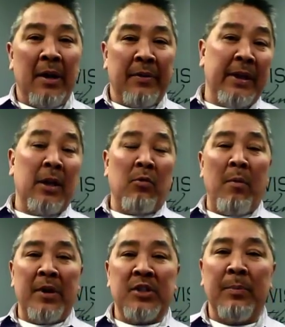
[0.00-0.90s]
Think and Grow
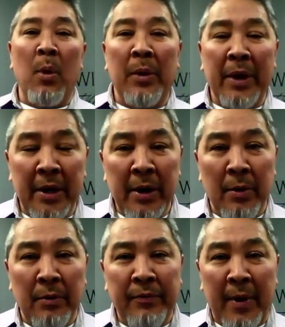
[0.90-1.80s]
Rich Napoleon
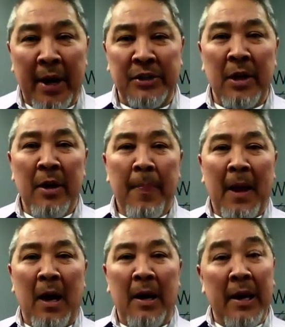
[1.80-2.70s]
Hill phrase
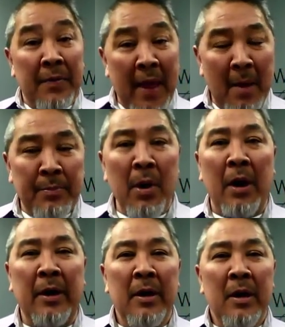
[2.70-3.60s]
in that
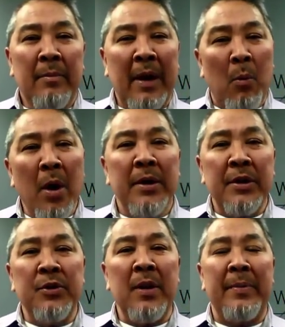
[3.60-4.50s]
book. But I want you
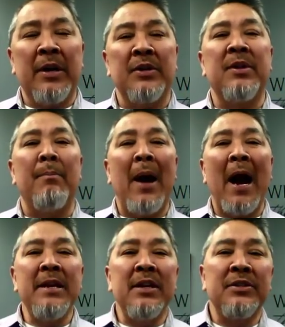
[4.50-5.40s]
to do that because the
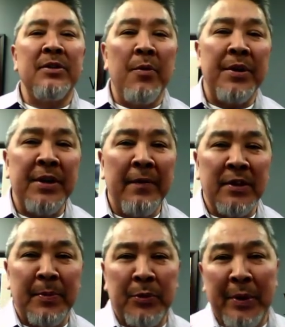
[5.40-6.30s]
mind doesn't know the
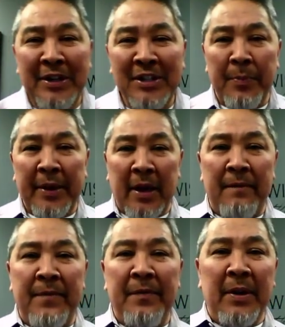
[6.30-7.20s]
difference between something it
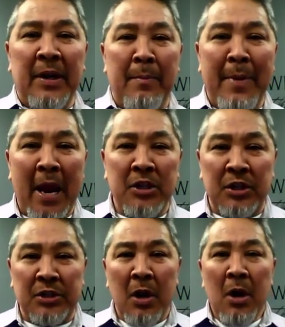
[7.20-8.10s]
vividly
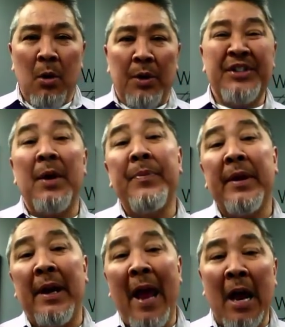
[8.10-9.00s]
imagines or something
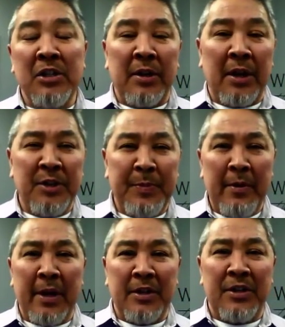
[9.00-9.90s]
it actually
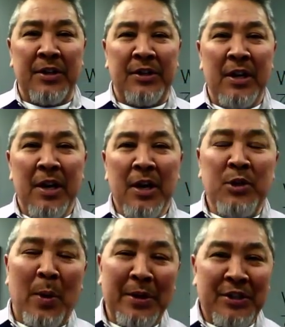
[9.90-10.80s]
experiences.
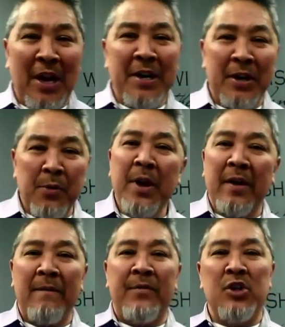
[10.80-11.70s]
So on Sunday, you got
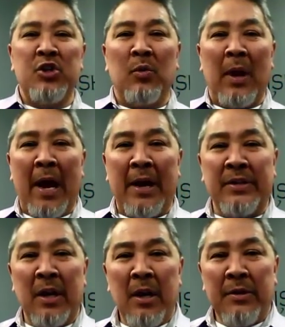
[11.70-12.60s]
to
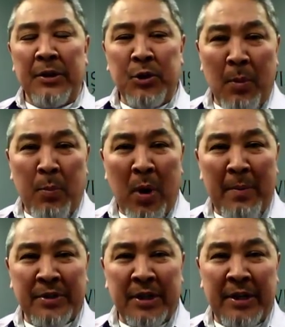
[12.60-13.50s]
visualize the 2
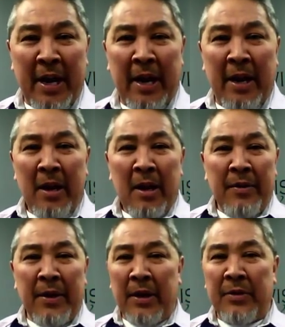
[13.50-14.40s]
appointments a day,
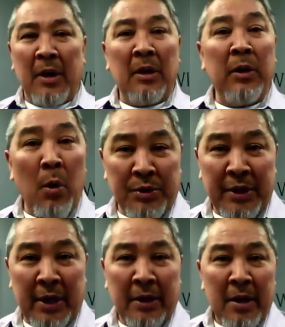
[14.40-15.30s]
the
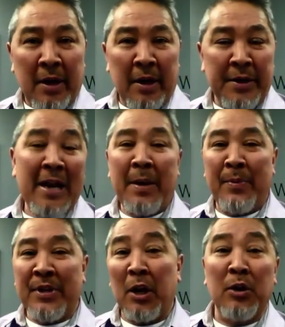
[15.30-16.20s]
closing,
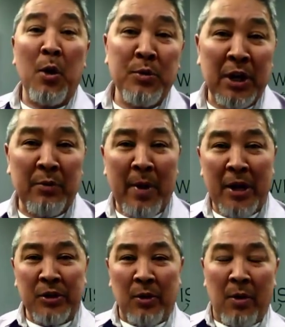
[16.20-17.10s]
90% closing
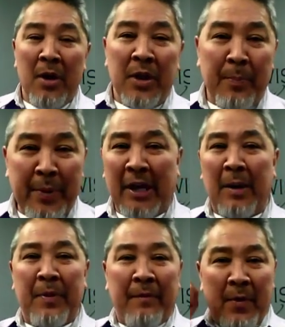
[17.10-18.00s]
ratio, the
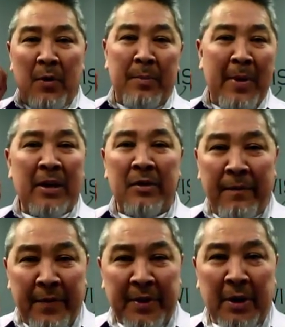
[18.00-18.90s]
picking up the phone to making your
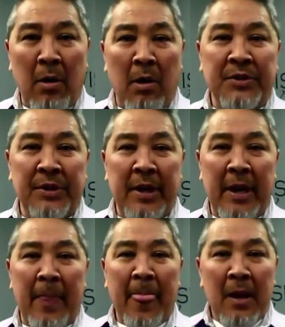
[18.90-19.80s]
50 calls a
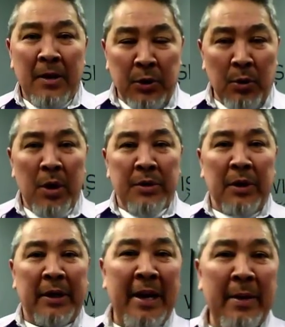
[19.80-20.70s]
day, to
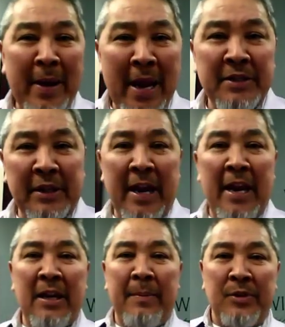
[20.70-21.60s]
getting past the
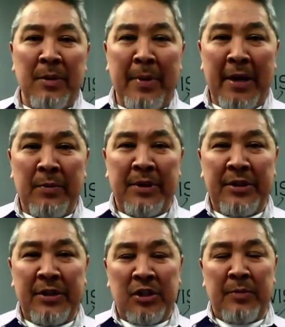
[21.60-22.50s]
gatekeepers, to meeting with
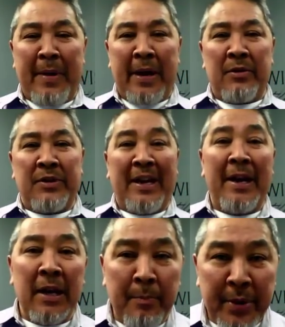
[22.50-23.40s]
decision makers, to
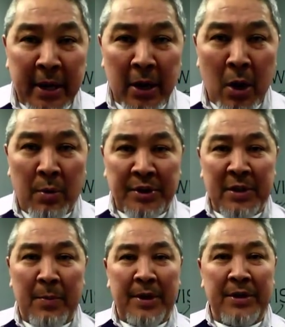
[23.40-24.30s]
getting a PO or
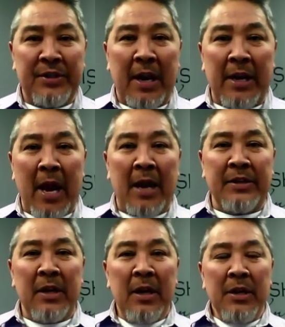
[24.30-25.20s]
someone to say
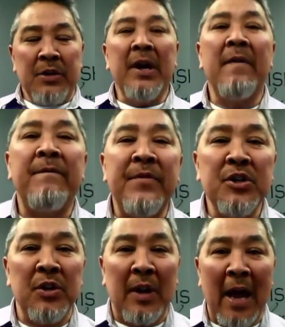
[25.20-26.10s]
yes. You got to
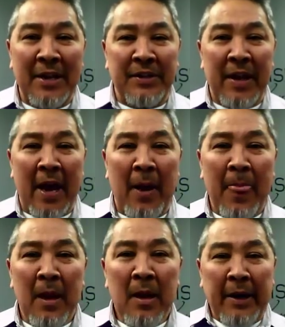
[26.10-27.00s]
visualize that.
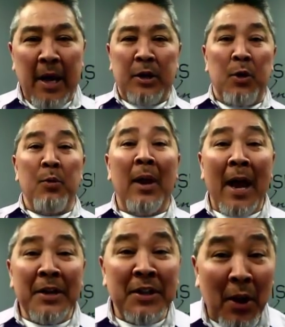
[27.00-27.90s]
Again,
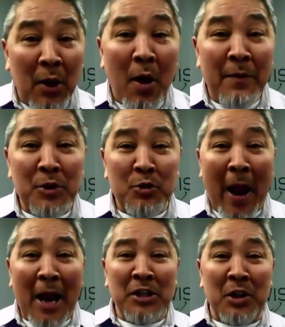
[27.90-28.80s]
utilizing the law of
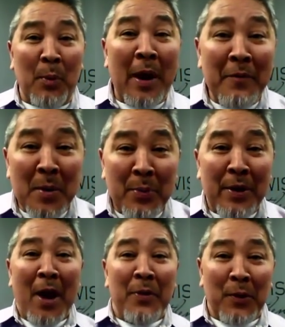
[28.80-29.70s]
attraction. Whatever you
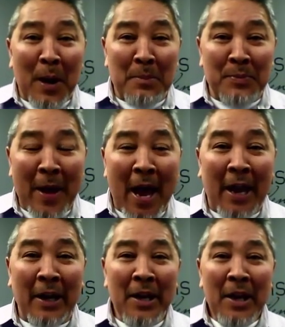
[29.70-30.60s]
put out there comes
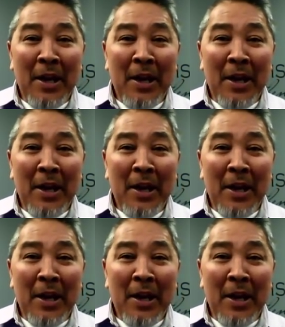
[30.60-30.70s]
back.